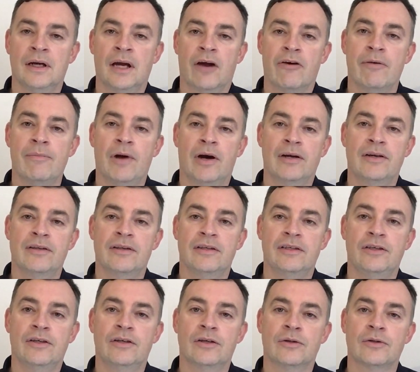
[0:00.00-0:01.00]
A reminder that
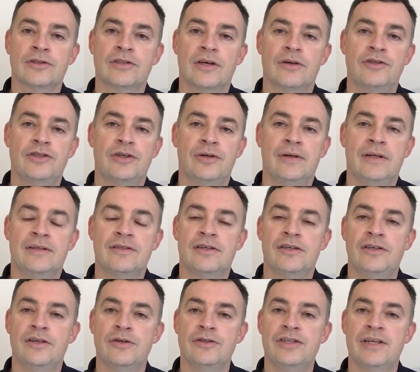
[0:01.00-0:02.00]
you can also tune into
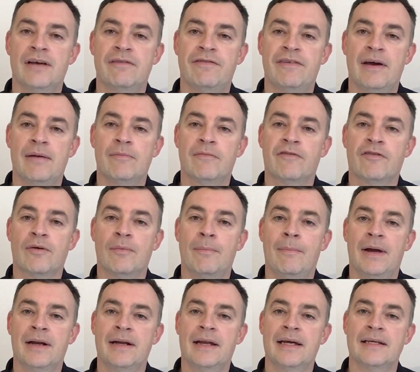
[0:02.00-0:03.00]
UGFM from
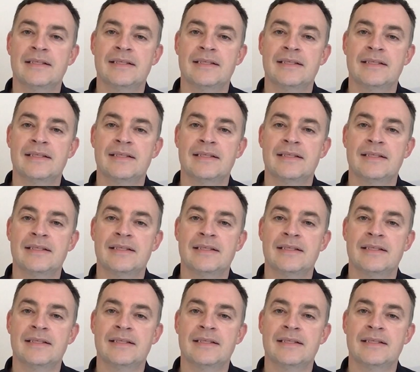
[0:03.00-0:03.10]
Monday